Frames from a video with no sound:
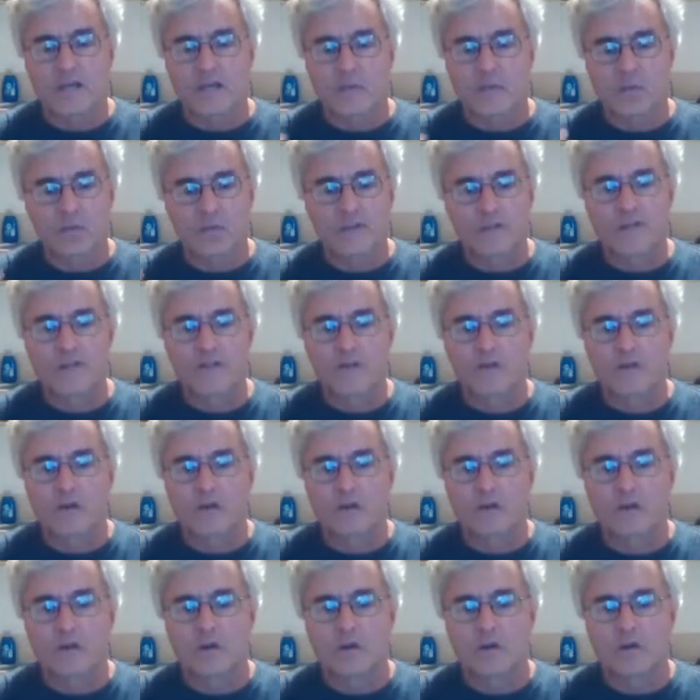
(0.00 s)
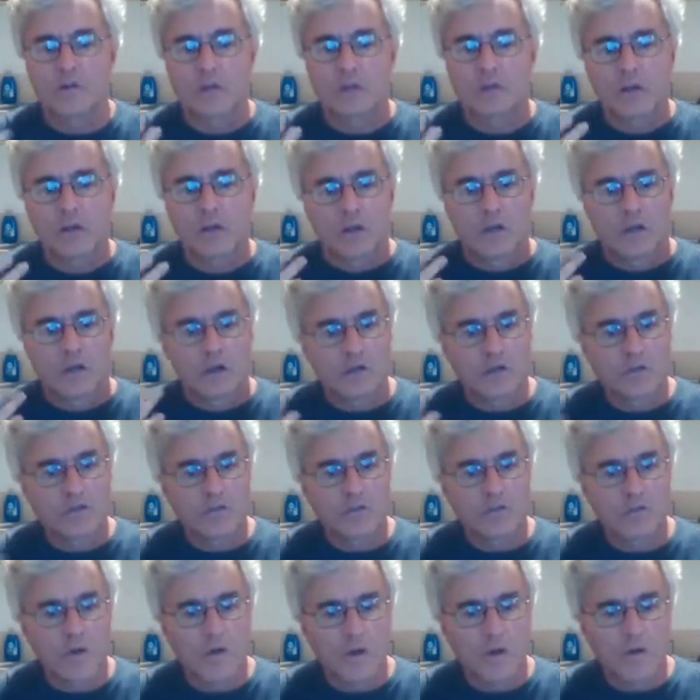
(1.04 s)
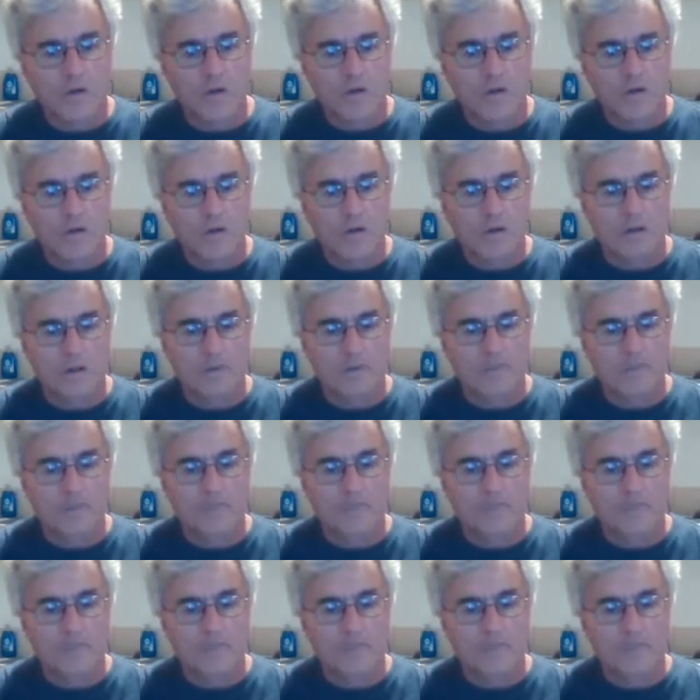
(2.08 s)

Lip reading: like Woody Strode, Herschel Walker,